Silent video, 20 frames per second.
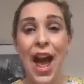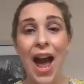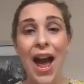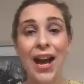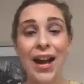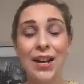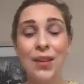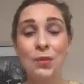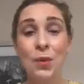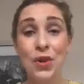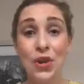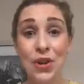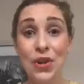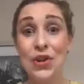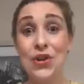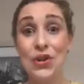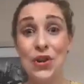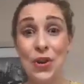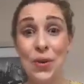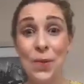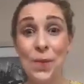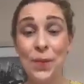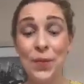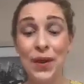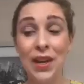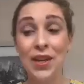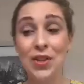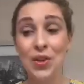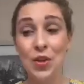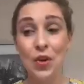And what you're going to do
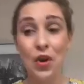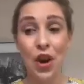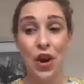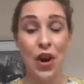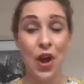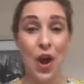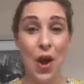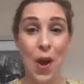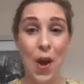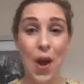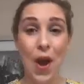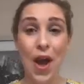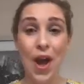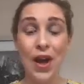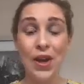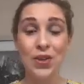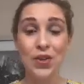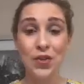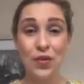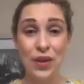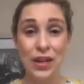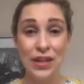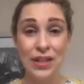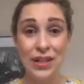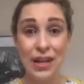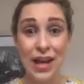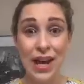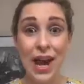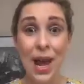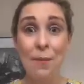is you're going to
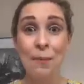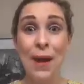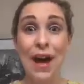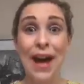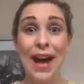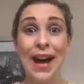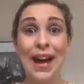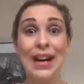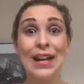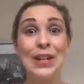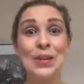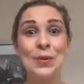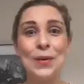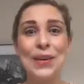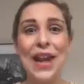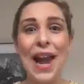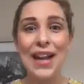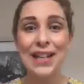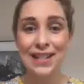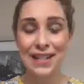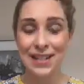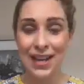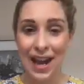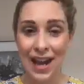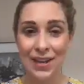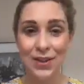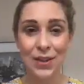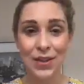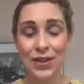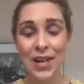treat it by doing
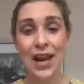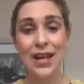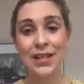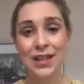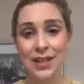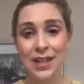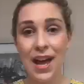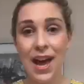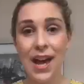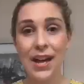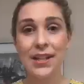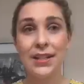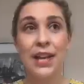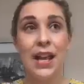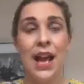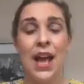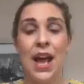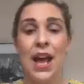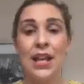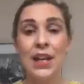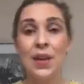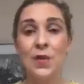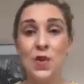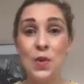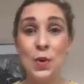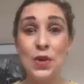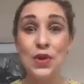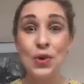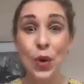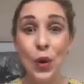exercise, because exercise gives
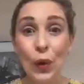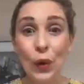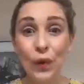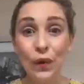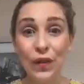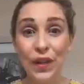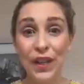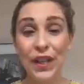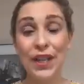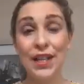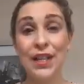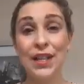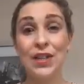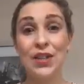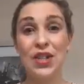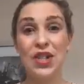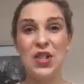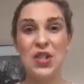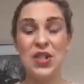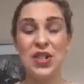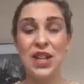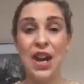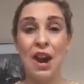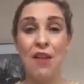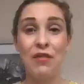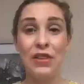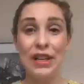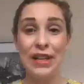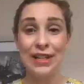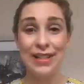you endorphins, you
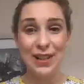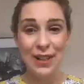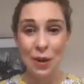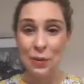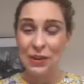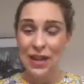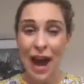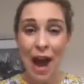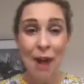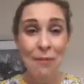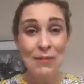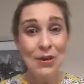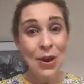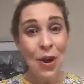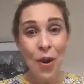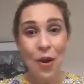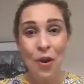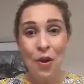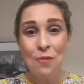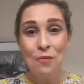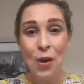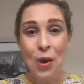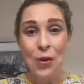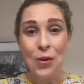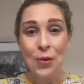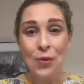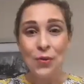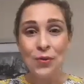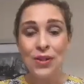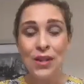start releasing those happy
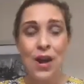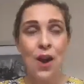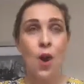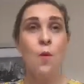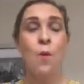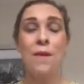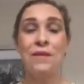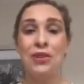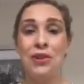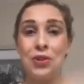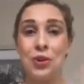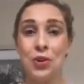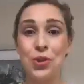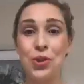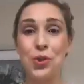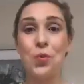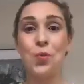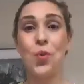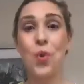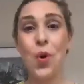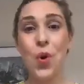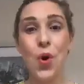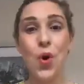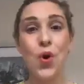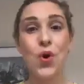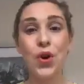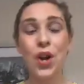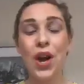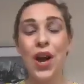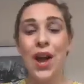hormones, whether it's just a
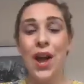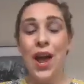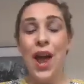walk.